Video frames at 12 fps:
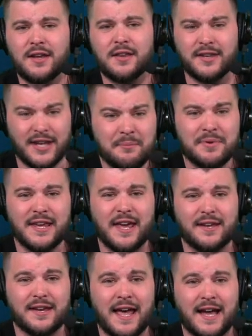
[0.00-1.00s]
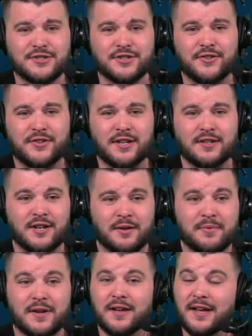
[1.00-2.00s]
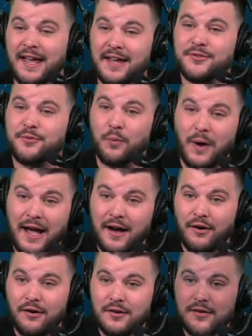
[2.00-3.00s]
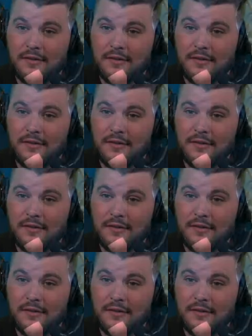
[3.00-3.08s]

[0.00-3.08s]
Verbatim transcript: the N B A action is heating up, as well